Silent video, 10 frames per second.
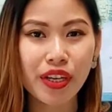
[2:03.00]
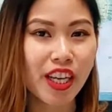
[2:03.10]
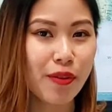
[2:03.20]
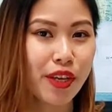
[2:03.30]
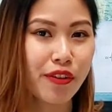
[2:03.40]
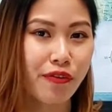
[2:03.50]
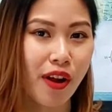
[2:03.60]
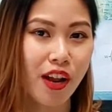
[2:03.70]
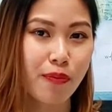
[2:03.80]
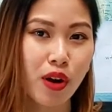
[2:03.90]

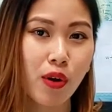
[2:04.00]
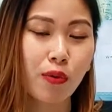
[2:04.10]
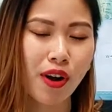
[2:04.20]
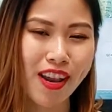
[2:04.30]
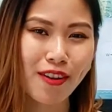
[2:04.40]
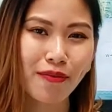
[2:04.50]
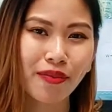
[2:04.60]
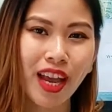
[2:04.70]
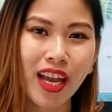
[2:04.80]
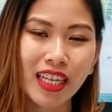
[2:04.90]
EB-5 program
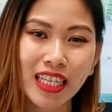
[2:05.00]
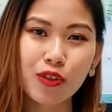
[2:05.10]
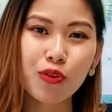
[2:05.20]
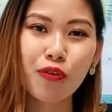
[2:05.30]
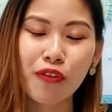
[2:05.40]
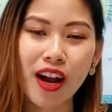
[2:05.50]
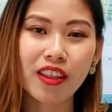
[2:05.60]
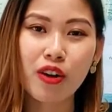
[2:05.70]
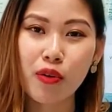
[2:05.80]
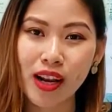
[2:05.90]
is to find
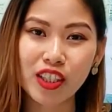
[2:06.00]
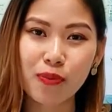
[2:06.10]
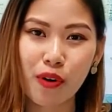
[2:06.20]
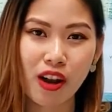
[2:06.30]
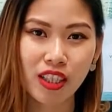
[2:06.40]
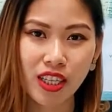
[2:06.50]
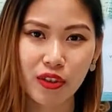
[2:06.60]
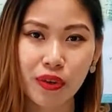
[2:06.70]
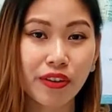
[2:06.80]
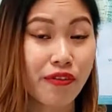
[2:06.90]
the right project
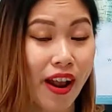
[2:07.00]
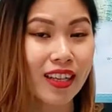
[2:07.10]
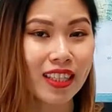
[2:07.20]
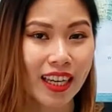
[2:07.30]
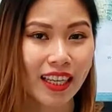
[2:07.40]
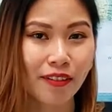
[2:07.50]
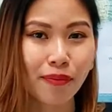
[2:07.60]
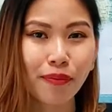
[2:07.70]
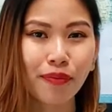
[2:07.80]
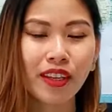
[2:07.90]
to invest in.
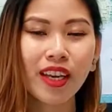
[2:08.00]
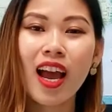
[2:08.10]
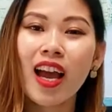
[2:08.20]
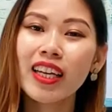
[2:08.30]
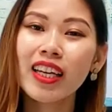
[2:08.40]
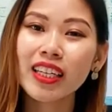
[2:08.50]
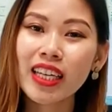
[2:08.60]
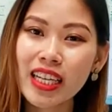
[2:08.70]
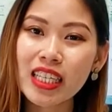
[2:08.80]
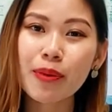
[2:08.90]
It
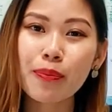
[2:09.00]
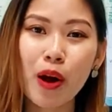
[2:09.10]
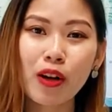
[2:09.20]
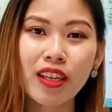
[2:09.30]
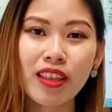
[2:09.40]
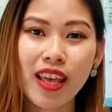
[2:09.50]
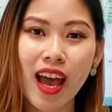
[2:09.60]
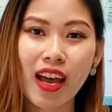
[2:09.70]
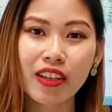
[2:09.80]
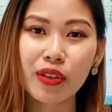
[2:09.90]
is important
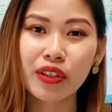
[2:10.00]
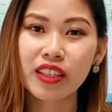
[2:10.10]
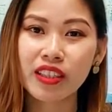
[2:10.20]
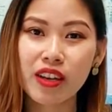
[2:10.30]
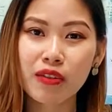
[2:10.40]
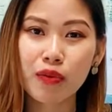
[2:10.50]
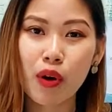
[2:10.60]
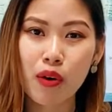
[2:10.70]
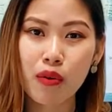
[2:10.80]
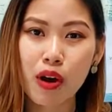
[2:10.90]
that you conduct
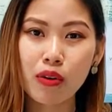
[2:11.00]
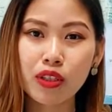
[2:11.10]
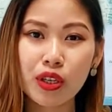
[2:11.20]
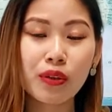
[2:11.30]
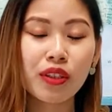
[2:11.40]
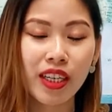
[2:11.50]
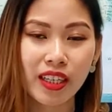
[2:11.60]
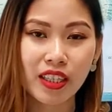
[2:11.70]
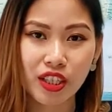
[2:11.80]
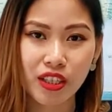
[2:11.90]
thorough due
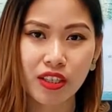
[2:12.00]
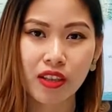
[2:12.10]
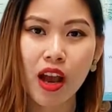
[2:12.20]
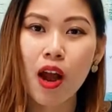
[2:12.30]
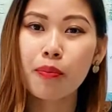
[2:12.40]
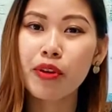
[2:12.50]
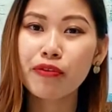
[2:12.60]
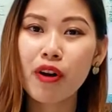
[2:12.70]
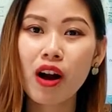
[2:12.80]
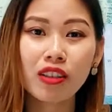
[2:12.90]
diligence
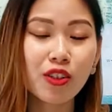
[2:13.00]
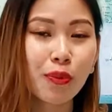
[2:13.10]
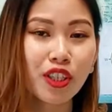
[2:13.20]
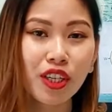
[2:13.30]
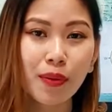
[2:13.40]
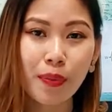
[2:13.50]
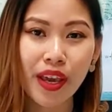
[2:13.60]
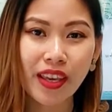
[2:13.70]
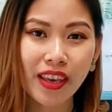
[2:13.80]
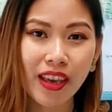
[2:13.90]
before ultimately
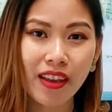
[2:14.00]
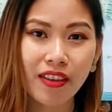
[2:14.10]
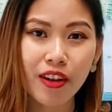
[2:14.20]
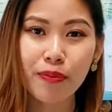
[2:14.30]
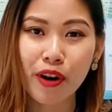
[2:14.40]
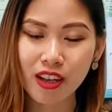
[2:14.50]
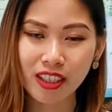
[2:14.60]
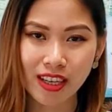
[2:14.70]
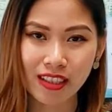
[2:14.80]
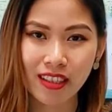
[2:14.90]
picking the
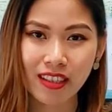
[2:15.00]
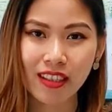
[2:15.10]
project.